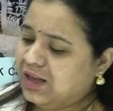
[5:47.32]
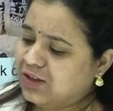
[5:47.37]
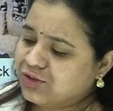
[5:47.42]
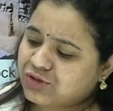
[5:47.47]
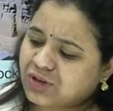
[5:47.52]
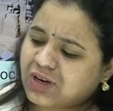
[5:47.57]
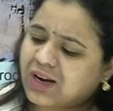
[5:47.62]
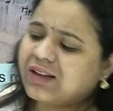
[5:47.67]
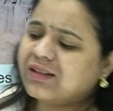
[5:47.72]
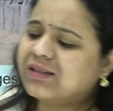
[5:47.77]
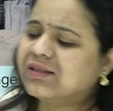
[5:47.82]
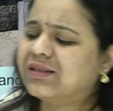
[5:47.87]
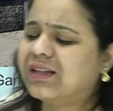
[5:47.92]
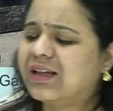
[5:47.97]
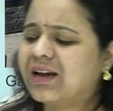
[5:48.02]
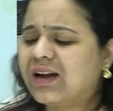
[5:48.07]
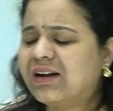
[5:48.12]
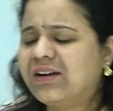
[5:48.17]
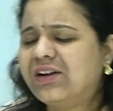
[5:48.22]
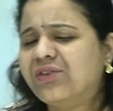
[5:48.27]
So
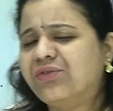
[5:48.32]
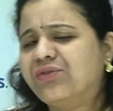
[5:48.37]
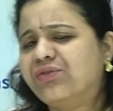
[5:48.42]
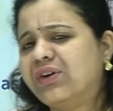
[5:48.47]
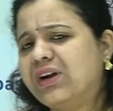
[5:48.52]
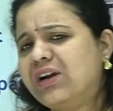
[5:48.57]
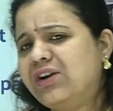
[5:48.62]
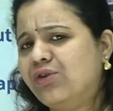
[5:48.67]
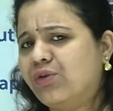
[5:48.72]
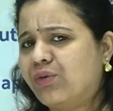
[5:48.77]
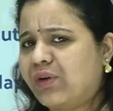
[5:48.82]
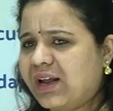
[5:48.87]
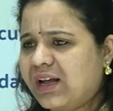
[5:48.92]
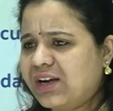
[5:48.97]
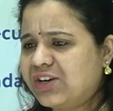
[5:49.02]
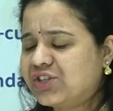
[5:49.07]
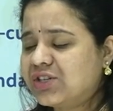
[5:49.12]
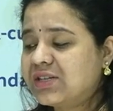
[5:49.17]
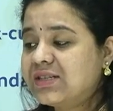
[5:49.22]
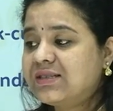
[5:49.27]
there are different
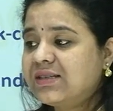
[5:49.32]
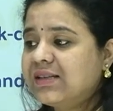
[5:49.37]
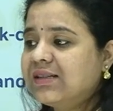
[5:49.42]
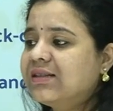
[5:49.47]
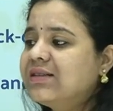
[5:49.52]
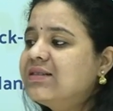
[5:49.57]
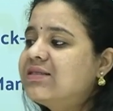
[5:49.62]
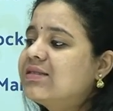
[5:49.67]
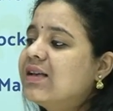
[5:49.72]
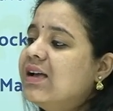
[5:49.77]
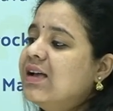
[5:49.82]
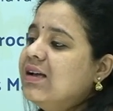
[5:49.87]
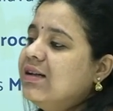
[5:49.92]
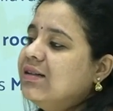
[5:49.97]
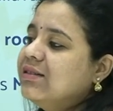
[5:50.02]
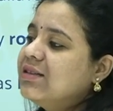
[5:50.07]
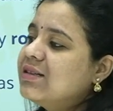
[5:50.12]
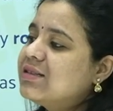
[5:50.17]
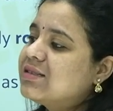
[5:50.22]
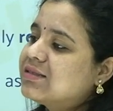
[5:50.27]
notations. See this
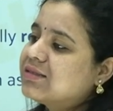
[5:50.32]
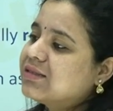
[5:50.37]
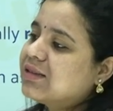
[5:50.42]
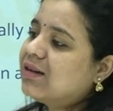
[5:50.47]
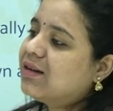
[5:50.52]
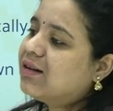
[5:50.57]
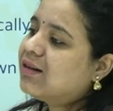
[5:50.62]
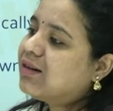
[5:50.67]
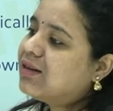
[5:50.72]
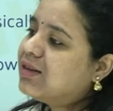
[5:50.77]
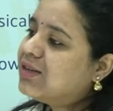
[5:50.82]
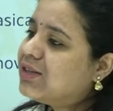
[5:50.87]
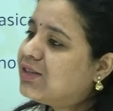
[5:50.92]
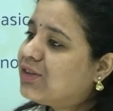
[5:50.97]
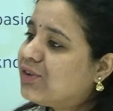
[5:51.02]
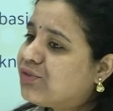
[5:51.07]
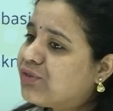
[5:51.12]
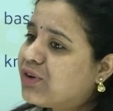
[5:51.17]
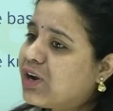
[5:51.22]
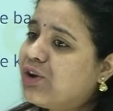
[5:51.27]

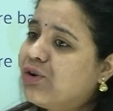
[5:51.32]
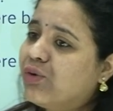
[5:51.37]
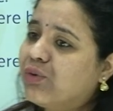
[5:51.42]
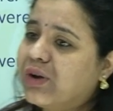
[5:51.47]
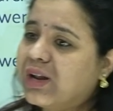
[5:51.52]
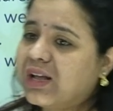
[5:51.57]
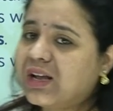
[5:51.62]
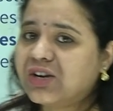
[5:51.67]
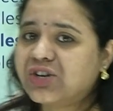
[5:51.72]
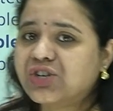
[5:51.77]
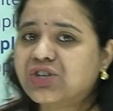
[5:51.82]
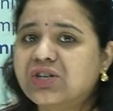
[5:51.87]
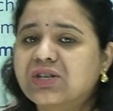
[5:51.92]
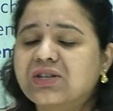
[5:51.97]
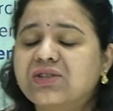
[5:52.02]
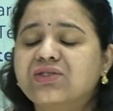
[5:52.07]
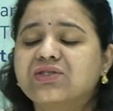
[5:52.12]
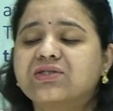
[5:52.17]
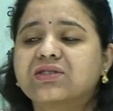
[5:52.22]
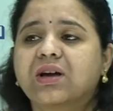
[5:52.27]
different
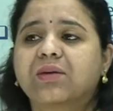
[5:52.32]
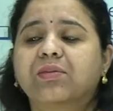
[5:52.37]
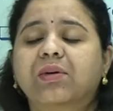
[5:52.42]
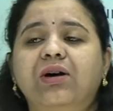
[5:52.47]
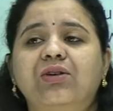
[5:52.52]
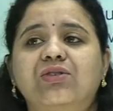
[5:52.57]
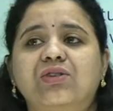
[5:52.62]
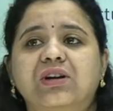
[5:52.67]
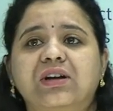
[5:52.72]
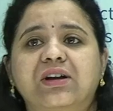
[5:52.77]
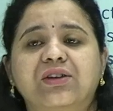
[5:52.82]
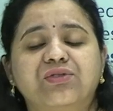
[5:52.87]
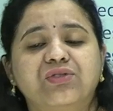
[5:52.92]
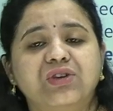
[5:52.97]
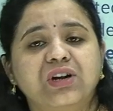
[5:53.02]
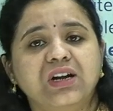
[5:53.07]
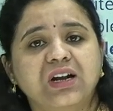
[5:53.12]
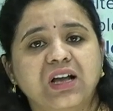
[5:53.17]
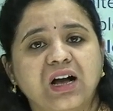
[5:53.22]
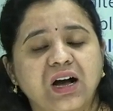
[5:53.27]
notations about
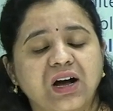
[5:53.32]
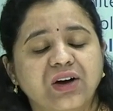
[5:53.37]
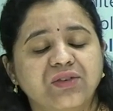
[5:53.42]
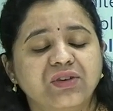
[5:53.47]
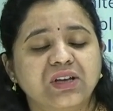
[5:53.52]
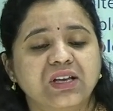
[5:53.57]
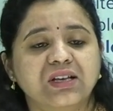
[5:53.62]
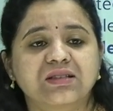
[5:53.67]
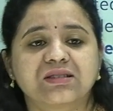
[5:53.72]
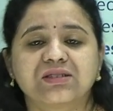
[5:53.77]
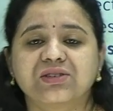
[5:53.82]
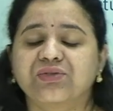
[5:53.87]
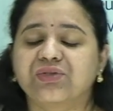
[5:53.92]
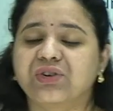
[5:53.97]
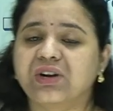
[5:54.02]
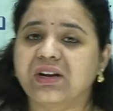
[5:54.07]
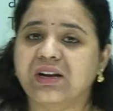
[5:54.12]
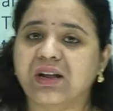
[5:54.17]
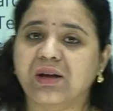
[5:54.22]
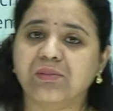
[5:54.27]
different carvings,
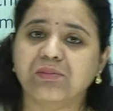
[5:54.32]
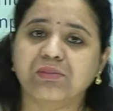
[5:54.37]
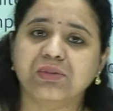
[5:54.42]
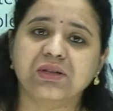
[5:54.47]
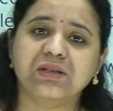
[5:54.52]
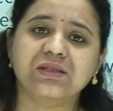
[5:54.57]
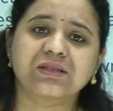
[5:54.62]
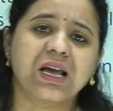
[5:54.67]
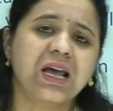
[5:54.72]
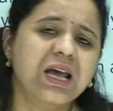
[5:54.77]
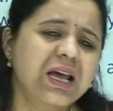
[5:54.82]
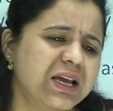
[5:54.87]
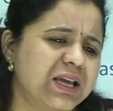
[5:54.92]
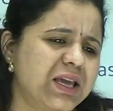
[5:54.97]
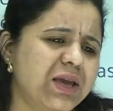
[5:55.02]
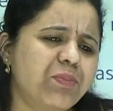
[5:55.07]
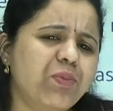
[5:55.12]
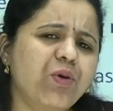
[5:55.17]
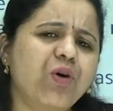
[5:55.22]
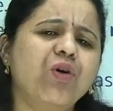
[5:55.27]
different temples
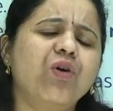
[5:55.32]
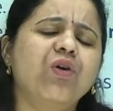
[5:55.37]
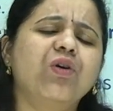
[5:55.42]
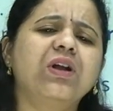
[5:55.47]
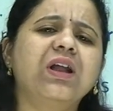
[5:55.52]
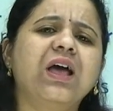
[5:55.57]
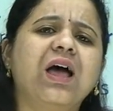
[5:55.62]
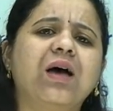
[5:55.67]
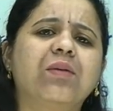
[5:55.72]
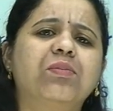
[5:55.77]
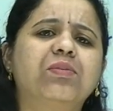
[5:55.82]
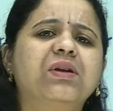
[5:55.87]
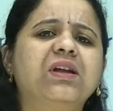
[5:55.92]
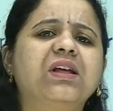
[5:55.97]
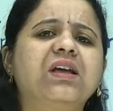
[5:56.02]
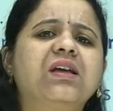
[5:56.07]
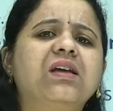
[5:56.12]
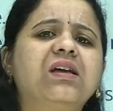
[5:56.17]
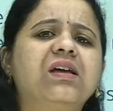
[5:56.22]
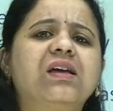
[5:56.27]
keep on
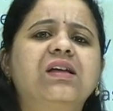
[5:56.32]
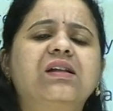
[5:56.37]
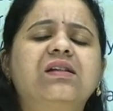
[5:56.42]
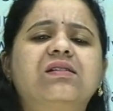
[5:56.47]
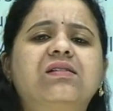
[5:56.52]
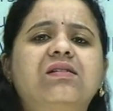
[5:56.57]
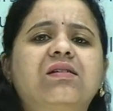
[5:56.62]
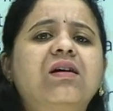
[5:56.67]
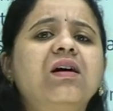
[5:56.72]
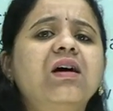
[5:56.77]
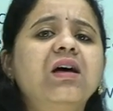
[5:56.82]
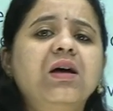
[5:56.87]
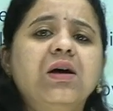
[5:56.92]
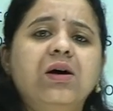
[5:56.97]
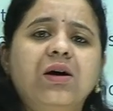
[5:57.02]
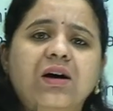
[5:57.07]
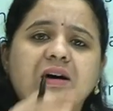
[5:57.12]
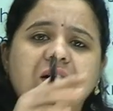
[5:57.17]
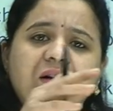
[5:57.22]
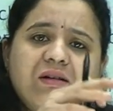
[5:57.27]
happening in
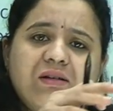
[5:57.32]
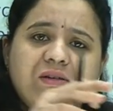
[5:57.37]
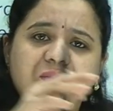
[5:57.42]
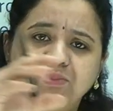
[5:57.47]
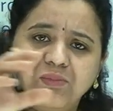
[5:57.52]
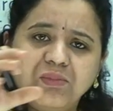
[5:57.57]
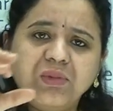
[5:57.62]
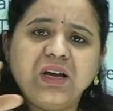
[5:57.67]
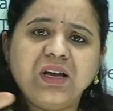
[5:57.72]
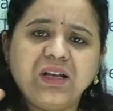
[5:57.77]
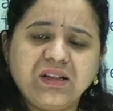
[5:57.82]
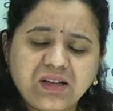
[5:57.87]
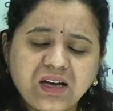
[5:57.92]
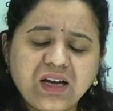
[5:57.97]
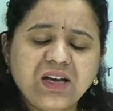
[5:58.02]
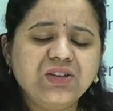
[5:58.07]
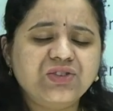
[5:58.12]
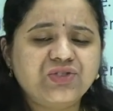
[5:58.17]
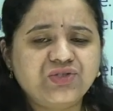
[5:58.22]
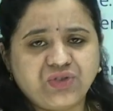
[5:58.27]
the
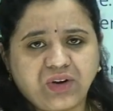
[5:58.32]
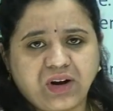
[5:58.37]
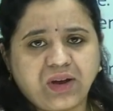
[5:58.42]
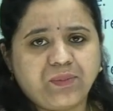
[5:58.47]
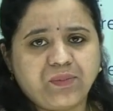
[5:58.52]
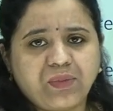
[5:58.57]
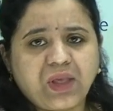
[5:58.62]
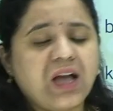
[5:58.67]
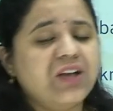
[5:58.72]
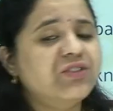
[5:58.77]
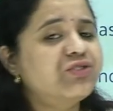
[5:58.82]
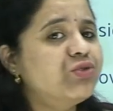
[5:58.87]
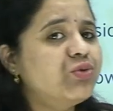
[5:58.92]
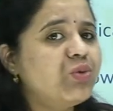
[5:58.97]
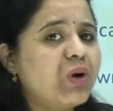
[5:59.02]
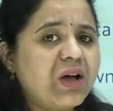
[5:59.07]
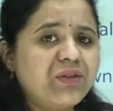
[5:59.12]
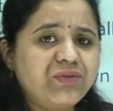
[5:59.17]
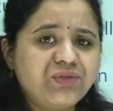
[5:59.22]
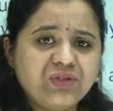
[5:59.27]
history, as
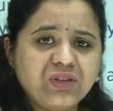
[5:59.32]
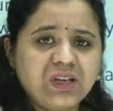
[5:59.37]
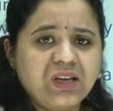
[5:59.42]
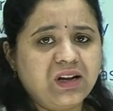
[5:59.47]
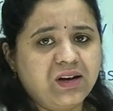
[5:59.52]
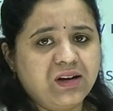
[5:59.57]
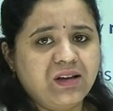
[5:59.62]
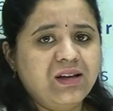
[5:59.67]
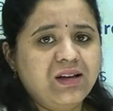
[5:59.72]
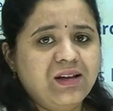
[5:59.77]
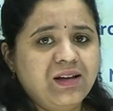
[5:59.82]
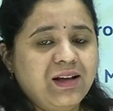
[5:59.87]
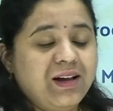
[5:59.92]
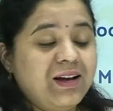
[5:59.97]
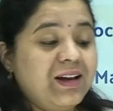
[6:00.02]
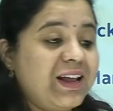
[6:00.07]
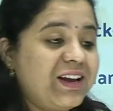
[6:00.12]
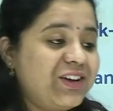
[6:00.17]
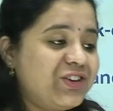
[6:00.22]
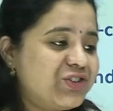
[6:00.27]
you have seen.
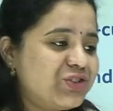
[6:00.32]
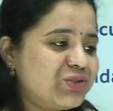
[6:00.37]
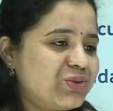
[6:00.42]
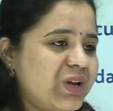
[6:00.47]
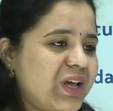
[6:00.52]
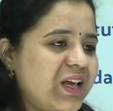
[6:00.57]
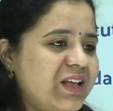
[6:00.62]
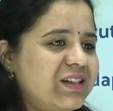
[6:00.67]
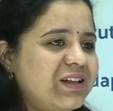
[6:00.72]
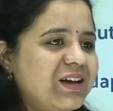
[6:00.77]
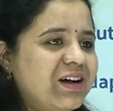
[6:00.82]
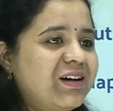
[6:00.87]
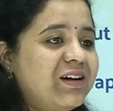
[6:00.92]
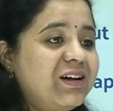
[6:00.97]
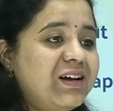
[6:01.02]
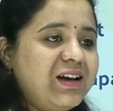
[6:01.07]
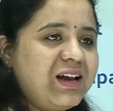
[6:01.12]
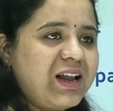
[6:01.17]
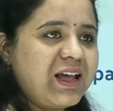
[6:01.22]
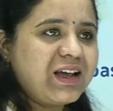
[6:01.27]
Like today,
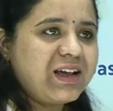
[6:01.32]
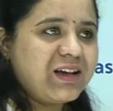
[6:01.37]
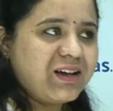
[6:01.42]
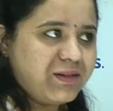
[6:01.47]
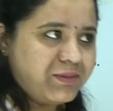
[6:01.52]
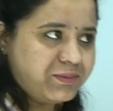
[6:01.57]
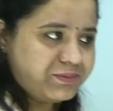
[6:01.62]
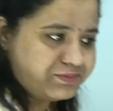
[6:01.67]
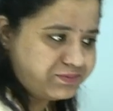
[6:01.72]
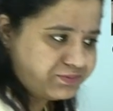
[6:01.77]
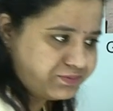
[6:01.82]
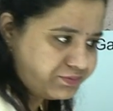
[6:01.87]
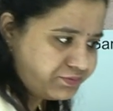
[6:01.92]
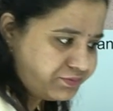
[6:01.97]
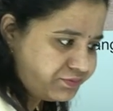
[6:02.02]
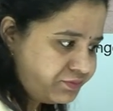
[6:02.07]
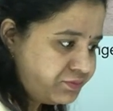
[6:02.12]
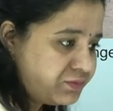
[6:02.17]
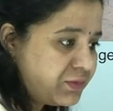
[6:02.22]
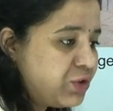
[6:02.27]

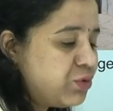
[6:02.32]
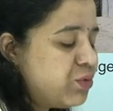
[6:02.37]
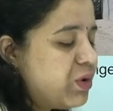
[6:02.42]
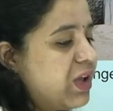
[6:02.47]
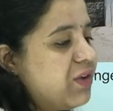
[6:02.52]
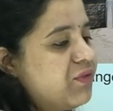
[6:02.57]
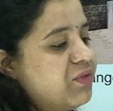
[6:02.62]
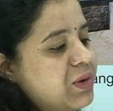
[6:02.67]
today